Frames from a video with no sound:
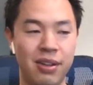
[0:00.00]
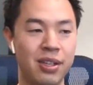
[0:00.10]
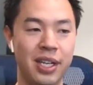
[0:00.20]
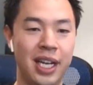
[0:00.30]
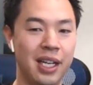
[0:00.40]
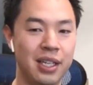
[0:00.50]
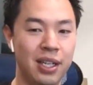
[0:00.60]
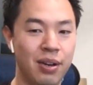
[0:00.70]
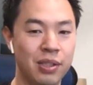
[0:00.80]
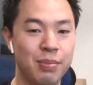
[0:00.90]
that are good at,
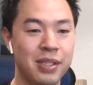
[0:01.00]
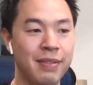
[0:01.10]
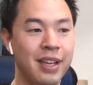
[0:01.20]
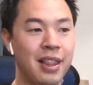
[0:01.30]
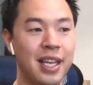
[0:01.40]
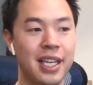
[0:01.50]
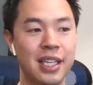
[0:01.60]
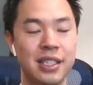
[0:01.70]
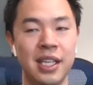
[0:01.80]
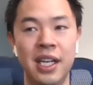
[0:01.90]
specific
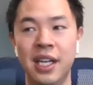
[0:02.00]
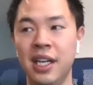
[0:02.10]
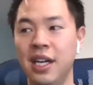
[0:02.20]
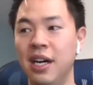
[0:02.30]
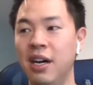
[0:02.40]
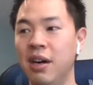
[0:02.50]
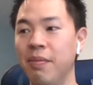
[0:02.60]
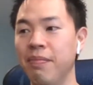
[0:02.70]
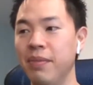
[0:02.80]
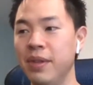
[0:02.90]
things,
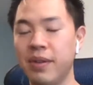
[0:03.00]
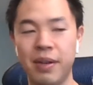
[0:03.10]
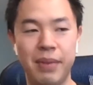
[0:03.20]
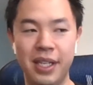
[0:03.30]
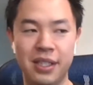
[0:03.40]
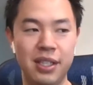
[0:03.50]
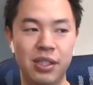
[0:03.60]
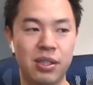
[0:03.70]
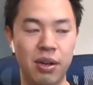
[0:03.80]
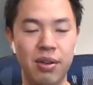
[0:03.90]
you can basically
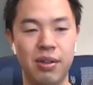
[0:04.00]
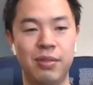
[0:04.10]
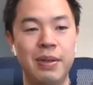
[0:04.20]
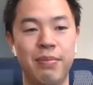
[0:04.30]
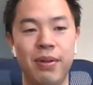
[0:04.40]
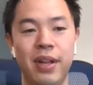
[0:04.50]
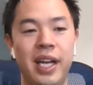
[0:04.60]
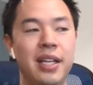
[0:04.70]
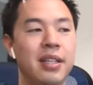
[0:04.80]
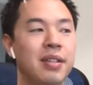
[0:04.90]
just go to those people
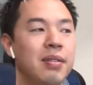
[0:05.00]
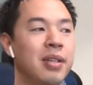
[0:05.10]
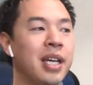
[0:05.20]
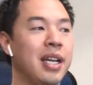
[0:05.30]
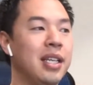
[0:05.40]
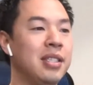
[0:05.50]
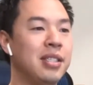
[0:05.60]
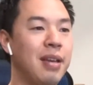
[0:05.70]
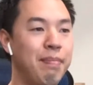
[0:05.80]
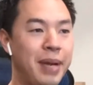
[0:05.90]
and you kind of
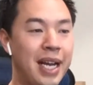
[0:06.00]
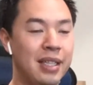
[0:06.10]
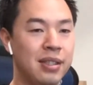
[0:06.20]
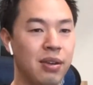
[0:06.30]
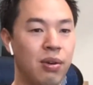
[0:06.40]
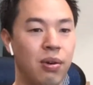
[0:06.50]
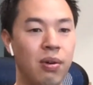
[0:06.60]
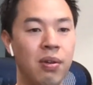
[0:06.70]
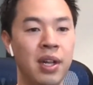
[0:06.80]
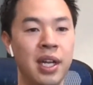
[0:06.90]
skip past the
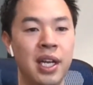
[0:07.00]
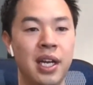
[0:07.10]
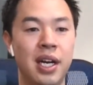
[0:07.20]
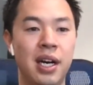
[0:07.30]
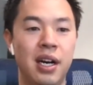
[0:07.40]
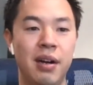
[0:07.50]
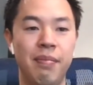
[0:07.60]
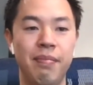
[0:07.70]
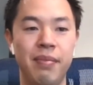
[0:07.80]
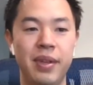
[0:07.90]
whole,
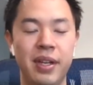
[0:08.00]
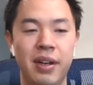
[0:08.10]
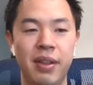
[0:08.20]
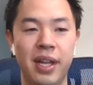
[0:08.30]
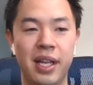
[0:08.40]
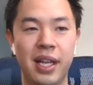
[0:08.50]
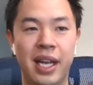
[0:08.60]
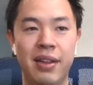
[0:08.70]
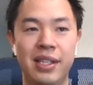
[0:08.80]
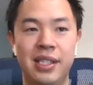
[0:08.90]

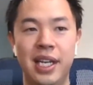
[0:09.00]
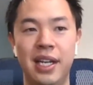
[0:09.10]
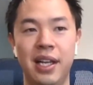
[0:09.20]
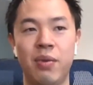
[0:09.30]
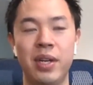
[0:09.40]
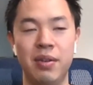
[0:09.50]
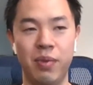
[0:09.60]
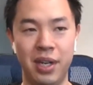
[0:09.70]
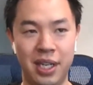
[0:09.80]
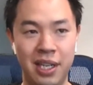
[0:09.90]
like how they say, like
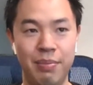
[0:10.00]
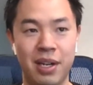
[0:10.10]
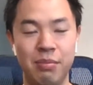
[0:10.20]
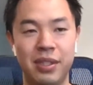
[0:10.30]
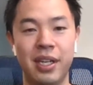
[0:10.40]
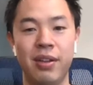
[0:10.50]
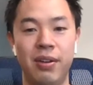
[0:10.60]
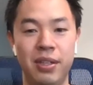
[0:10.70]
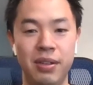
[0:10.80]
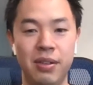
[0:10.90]
when a team comes
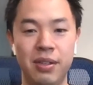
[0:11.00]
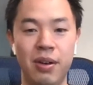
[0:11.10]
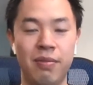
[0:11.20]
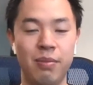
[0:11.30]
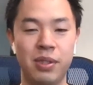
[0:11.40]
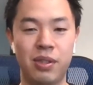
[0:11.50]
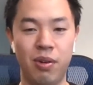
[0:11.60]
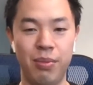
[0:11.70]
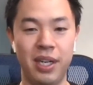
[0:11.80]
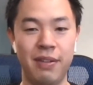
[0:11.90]
together, you go from
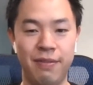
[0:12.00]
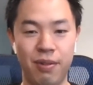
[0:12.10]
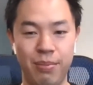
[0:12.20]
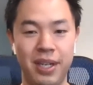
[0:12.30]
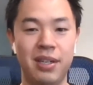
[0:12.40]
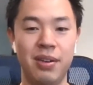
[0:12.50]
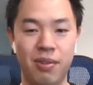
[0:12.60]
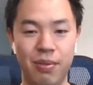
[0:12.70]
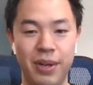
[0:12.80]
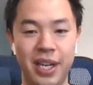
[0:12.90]
storming to forming to
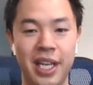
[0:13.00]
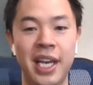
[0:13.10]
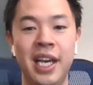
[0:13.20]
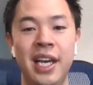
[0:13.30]
norming.